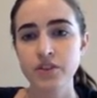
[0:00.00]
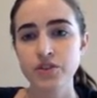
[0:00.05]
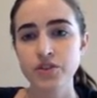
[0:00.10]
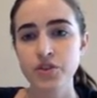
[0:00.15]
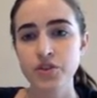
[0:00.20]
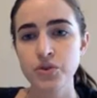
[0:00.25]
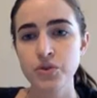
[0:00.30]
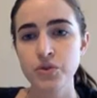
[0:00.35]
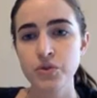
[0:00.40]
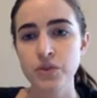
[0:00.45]

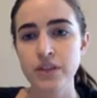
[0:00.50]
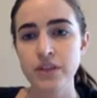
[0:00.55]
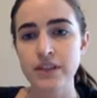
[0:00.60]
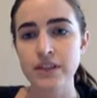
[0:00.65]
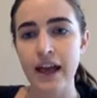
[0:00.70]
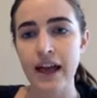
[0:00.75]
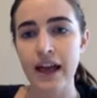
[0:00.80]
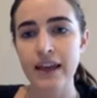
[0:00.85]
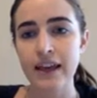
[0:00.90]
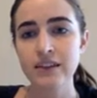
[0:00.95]
2 is
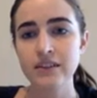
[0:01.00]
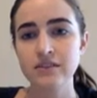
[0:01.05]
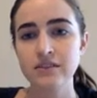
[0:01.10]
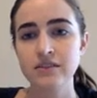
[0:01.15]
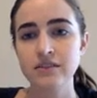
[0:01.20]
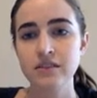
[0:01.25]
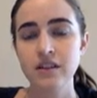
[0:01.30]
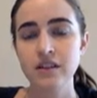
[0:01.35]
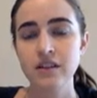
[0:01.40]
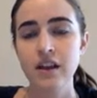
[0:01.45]
a,
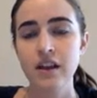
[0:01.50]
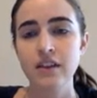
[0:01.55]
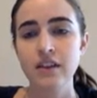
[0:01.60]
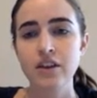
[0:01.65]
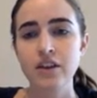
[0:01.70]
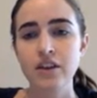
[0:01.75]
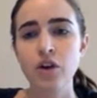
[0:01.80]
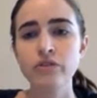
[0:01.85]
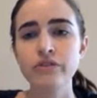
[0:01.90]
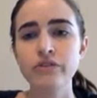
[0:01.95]
the
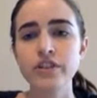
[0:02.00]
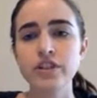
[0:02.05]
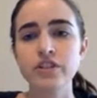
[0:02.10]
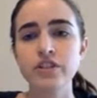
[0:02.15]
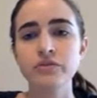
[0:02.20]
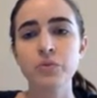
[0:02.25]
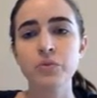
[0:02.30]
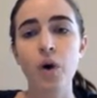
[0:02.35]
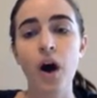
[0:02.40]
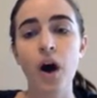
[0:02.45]
coefficient
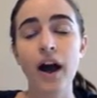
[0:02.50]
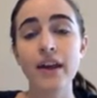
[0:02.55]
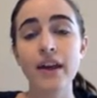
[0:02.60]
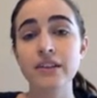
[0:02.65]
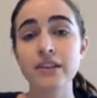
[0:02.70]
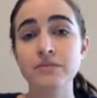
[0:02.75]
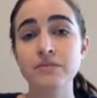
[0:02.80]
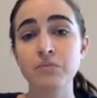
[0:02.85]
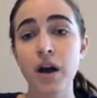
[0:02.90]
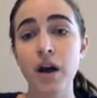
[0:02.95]
of y
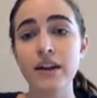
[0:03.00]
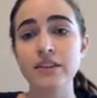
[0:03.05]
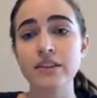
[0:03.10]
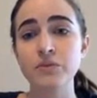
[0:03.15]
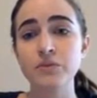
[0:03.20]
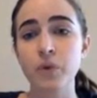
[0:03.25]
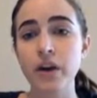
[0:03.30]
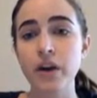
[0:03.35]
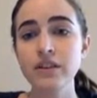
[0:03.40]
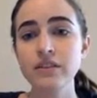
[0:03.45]
is
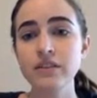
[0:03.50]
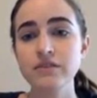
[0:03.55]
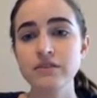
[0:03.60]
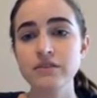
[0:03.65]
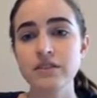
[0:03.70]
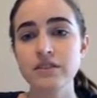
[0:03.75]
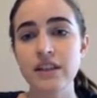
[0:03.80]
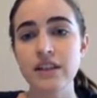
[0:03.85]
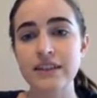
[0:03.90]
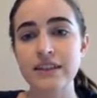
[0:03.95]
minus 1,
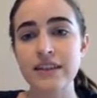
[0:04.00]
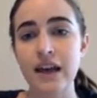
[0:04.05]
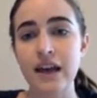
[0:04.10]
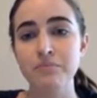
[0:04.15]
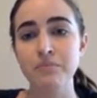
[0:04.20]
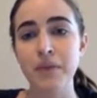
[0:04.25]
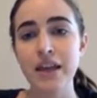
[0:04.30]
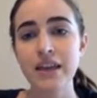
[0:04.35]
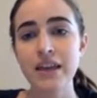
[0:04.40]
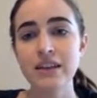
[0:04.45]
so that's
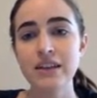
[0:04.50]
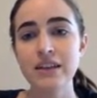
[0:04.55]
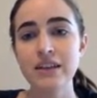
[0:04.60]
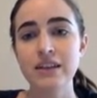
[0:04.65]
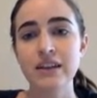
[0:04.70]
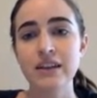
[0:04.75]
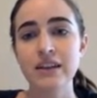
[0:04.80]
our b,